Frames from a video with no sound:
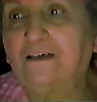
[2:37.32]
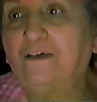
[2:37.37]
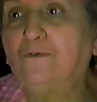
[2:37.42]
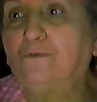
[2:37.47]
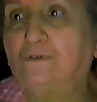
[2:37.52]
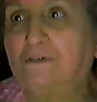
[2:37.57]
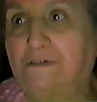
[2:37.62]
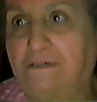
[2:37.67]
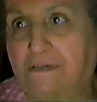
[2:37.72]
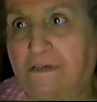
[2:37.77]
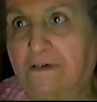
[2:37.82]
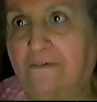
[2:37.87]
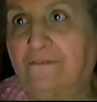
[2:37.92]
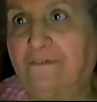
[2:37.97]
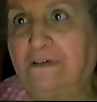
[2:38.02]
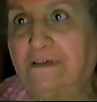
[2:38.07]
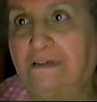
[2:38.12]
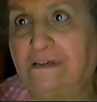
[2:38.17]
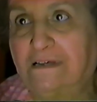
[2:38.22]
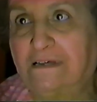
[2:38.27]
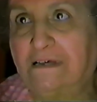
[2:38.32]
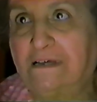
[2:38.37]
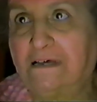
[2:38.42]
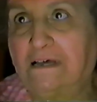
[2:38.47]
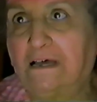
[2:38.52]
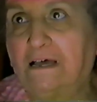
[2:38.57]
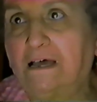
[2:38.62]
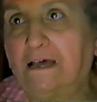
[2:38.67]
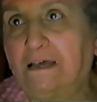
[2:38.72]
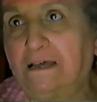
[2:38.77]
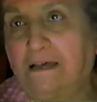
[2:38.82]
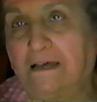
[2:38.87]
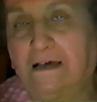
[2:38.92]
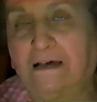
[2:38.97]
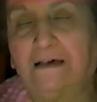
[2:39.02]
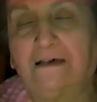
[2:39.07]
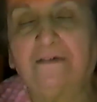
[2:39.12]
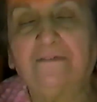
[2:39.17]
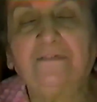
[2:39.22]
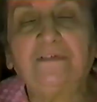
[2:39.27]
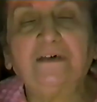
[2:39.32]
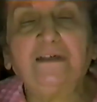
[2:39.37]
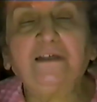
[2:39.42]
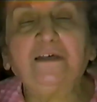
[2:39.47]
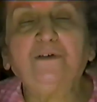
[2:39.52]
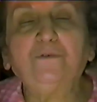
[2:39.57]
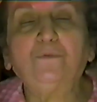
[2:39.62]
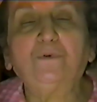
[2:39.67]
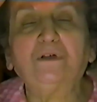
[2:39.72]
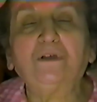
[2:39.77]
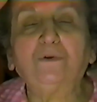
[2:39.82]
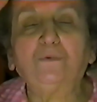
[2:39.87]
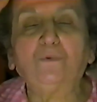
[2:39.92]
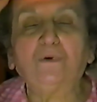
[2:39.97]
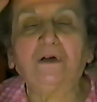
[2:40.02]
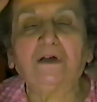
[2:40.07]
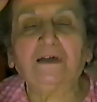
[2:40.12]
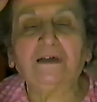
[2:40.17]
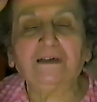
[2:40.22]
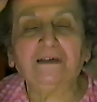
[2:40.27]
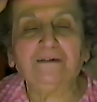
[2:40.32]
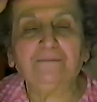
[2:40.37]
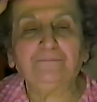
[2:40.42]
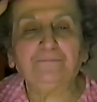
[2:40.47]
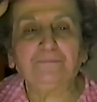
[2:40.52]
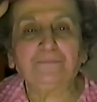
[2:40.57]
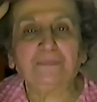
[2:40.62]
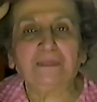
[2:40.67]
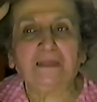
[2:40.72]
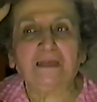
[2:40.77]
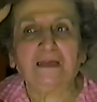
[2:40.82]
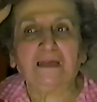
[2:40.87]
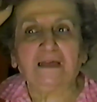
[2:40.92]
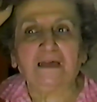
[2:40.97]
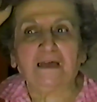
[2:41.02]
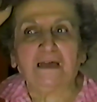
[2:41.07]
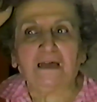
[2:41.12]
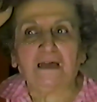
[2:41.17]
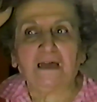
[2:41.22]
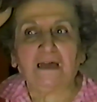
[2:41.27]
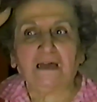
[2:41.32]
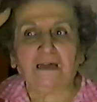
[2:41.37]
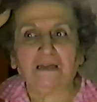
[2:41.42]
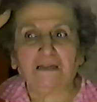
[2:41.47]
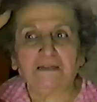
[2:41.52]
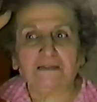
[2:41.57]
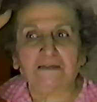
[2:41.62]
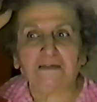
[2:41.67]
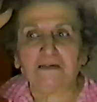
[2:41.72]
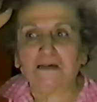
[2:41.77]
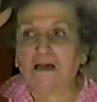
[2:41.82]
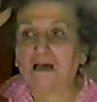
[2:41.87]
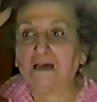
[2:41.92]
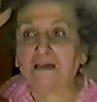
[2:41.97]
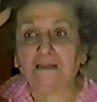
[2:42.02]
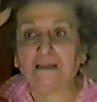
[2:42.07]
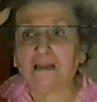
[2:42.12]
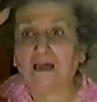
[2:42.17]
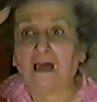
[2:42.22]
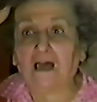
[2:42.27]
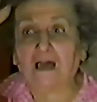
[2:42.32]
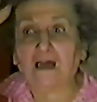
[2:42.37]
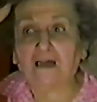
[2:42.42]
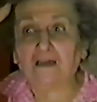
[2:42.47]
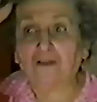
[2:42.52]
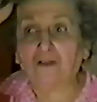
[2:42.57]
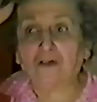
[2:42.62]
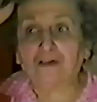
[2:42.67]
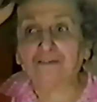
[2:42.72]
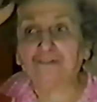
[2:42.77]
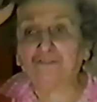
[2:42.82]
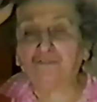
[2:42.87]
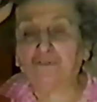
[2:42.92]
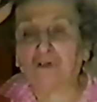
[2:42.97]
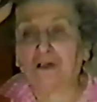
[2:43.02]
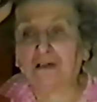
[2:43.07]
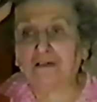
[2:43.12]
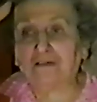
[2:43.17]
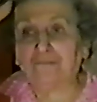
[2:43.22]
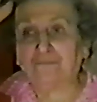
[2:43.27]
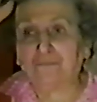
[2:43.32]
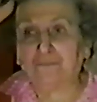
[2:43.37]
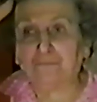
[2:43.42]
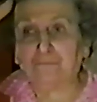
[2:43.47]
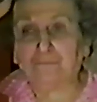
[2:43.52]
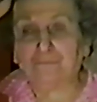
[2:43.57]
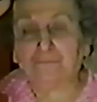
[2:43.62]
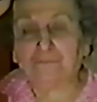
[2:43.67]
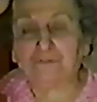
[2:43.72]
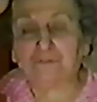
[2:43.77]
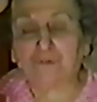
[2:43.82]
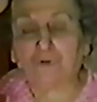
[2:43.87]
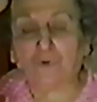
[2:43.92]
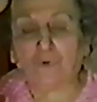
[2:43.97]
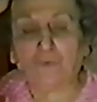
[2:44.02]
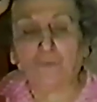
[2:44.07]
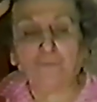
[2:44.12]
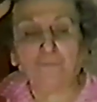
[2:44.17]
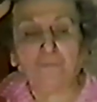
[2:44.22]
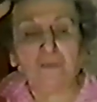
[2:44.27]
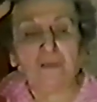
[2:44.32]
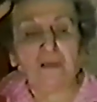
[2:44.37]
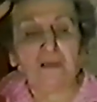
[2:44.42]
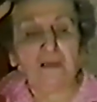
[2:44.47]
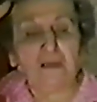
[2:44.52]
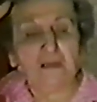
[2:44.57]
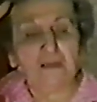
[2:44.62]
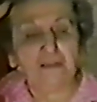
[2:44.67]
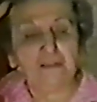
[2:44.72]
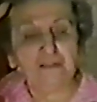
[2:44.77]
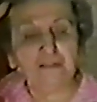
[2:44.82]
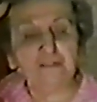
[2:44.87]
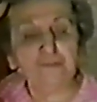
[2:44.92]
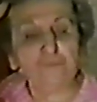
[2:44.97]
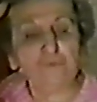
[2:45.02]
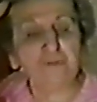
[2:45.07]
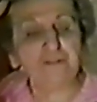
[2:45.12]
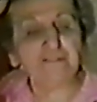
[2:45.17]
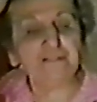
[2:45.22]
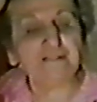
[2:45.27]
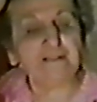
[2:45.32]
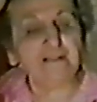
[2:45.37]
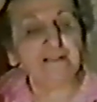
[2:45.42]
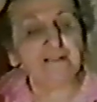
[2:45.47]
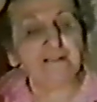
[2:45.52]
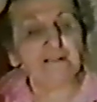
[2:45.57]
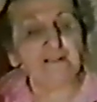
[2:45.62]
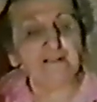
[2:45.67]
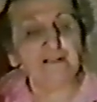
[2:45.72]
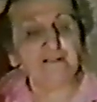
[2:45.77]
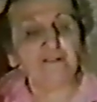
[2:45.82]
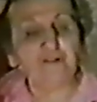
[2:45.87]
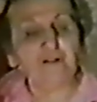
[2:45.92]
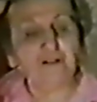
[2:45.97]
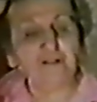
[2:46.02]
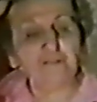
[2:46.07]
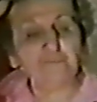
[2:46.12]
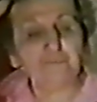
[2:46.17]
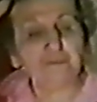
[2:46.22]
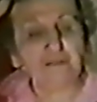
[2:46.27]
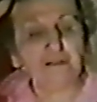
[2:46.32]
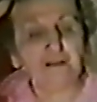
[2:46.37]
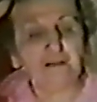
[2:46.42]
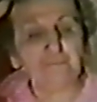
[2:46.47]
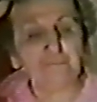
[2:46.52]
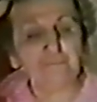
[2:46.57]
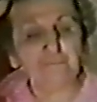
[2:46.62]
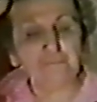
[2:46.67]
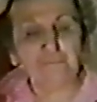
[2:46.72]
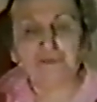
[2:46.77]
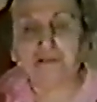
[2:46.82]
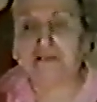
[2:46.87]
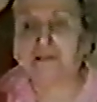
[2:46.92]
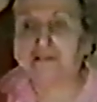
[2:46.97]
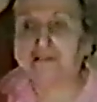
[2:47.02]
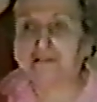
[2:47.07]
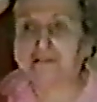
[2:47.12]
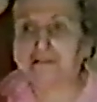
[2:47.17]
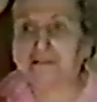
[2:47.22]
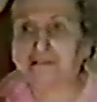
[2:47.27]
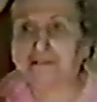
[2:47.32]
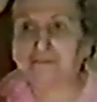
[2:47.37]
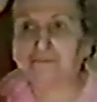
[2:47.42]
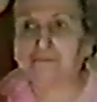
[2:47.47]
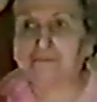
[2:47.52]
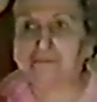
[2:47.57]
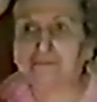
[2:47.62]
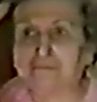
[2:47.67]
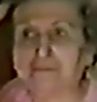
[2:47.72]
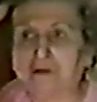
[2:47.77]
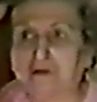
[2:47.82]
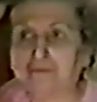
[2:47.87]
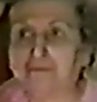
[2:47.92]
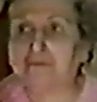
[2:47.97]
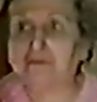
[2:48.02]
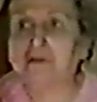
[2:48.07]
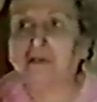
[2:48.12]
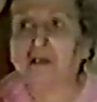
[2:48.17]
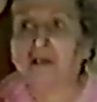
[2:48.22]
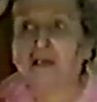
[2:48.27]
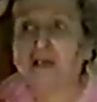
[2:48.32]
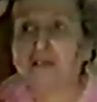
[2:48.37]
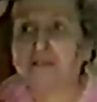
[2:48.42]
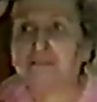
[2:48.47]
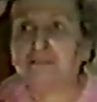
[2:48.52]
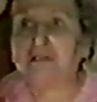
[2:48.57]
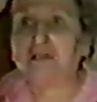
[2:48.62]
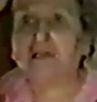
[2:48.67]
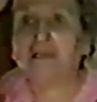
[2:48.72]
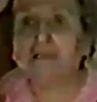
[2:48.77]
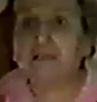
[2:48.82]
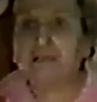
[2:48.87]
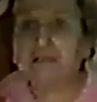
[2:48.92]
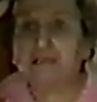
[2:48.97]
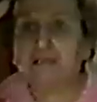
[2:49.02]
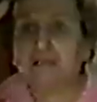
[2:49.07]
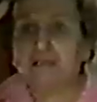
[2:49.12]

He was seven. Wow. Oh. Yeah, and then he went away, and uh, I, I lost track of him. So this one Sunday, he called me up, and he was about 10